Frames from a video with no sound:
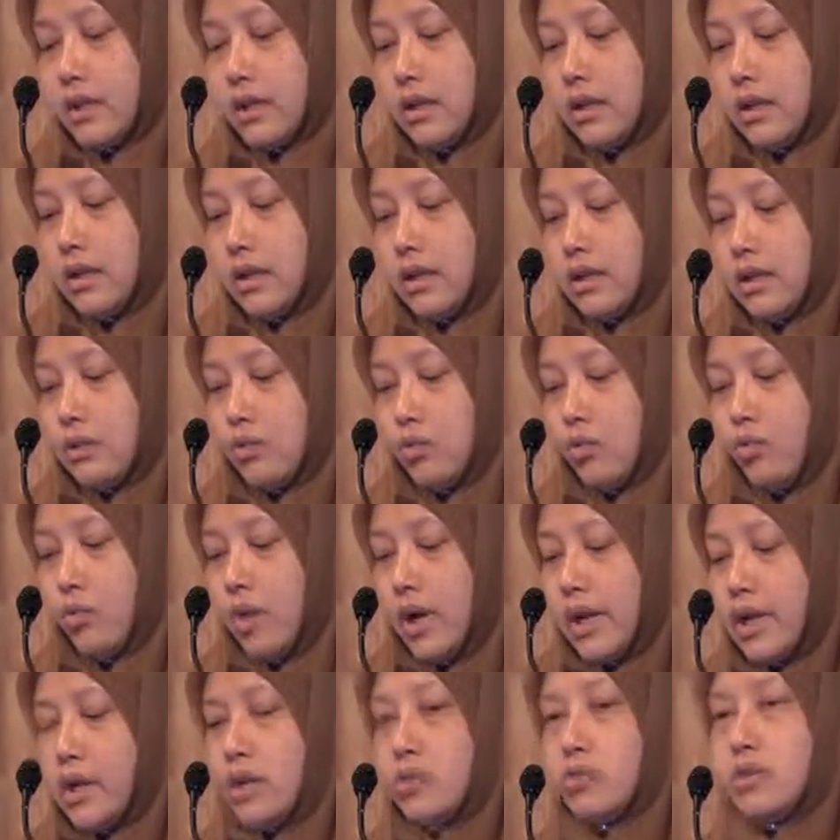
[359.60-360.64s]

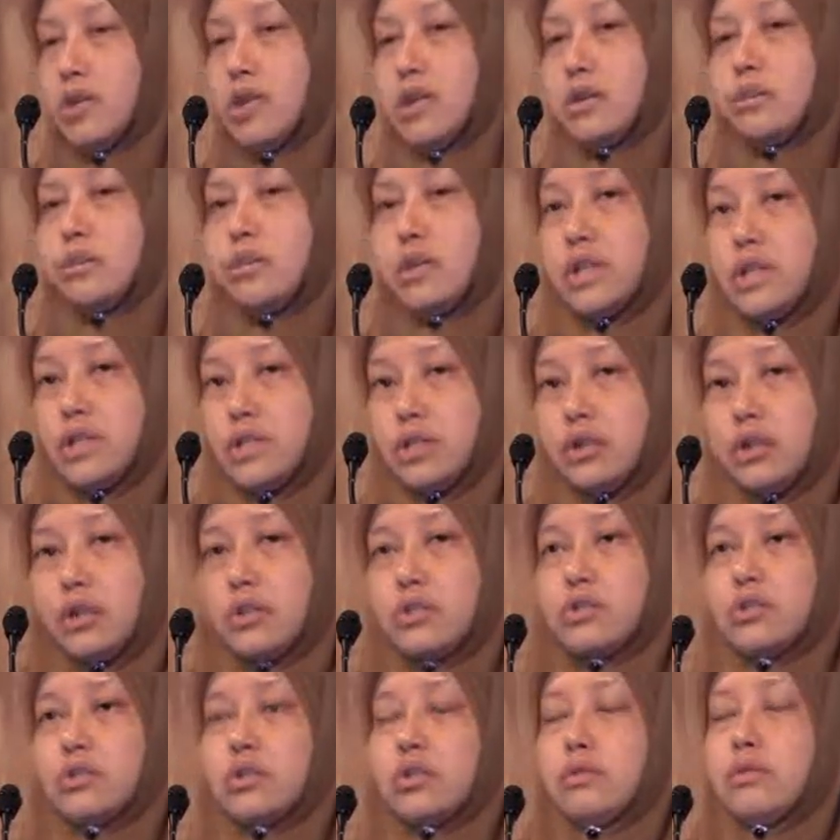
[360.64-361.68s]
One unique feature
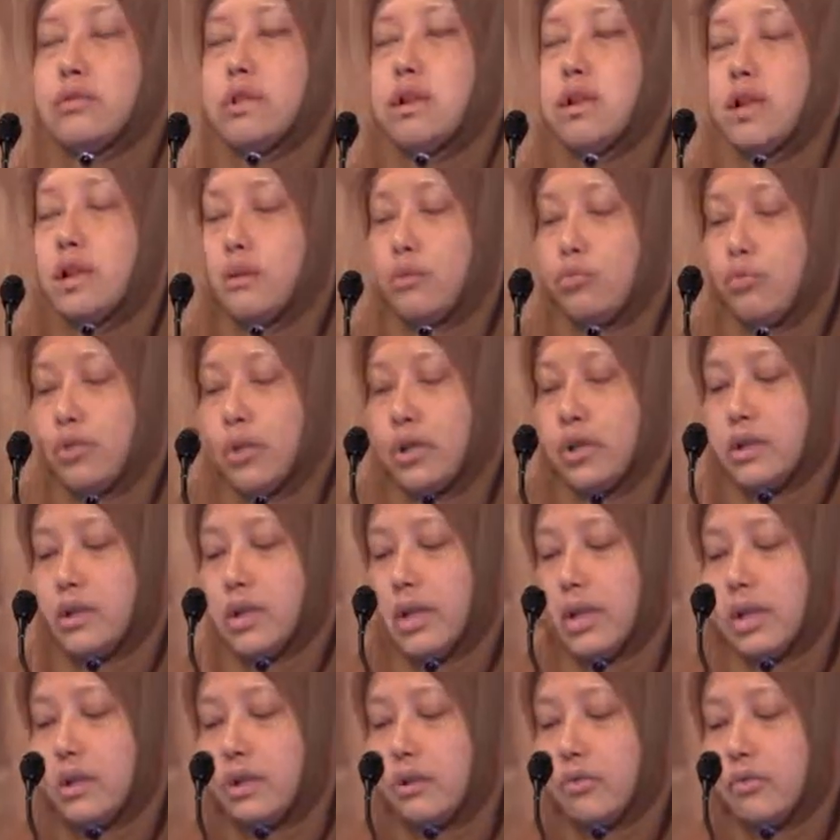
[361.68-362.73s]
also of the Labuan
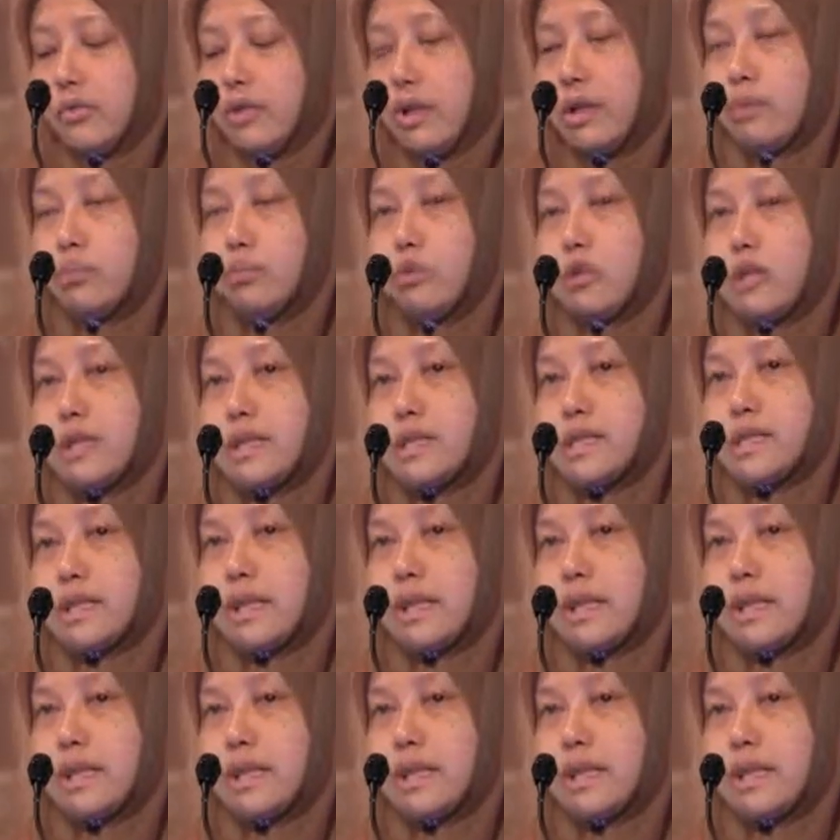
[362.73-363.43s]
legal framework is